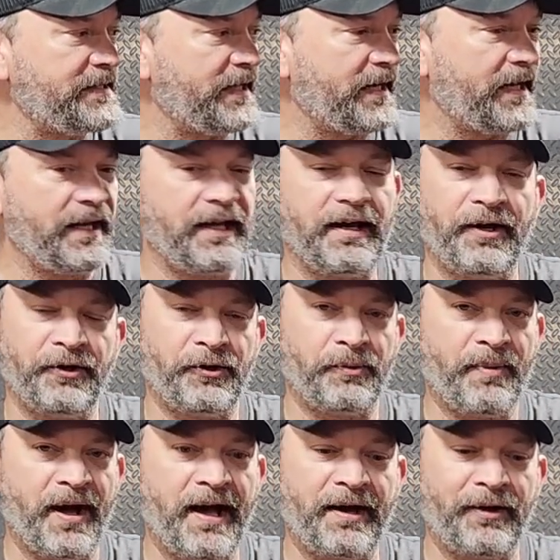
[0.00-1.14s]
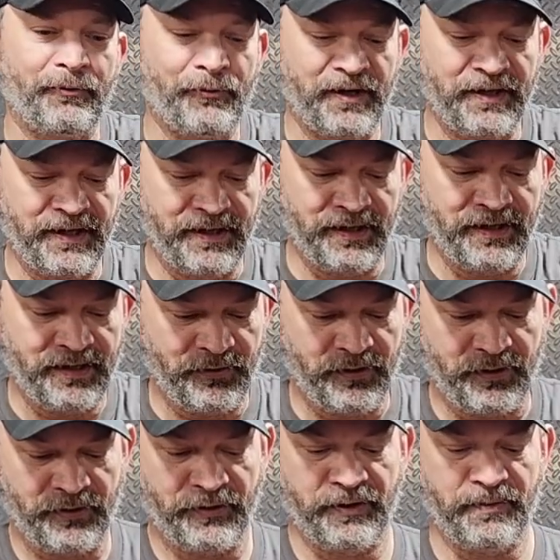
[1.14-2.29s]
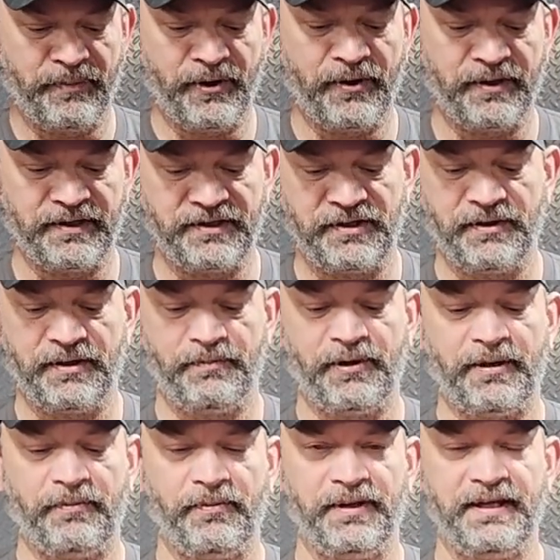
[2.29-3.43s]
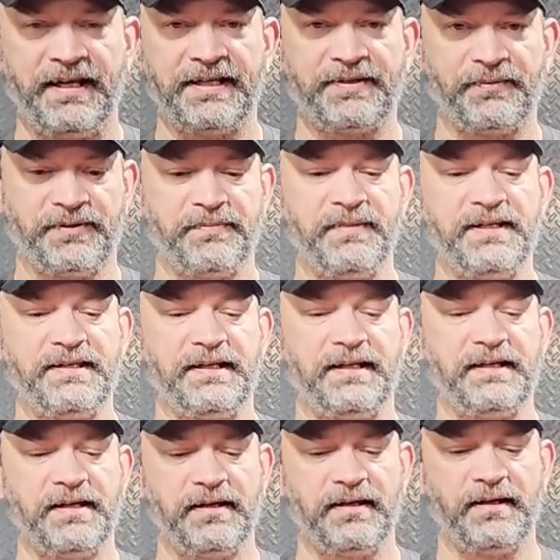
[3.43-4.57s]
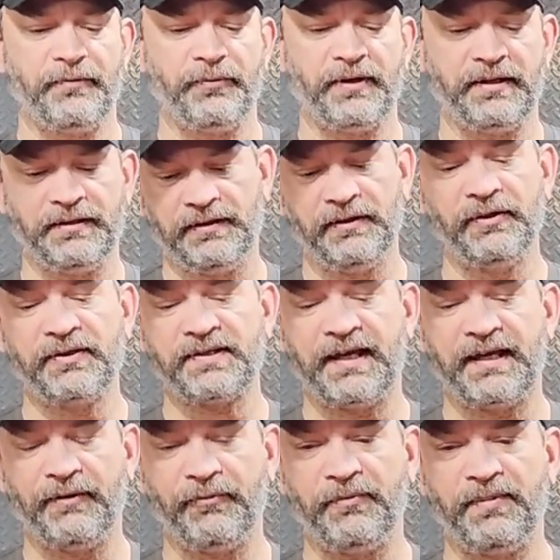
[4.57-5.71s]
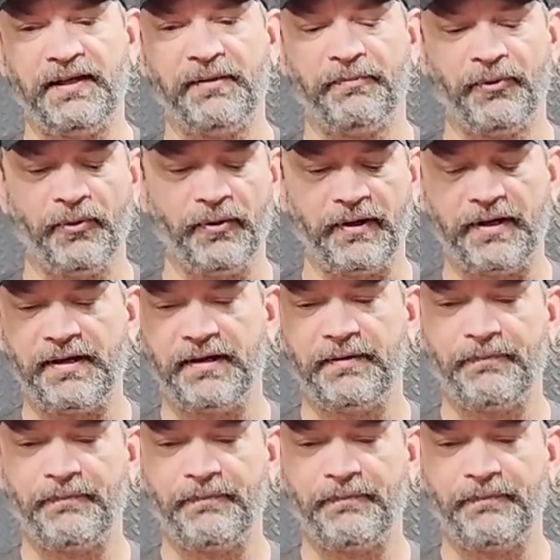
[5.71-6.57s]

that I underbought one of the critical components. You could probably guess what's missing. Well, it looks like it would be the board.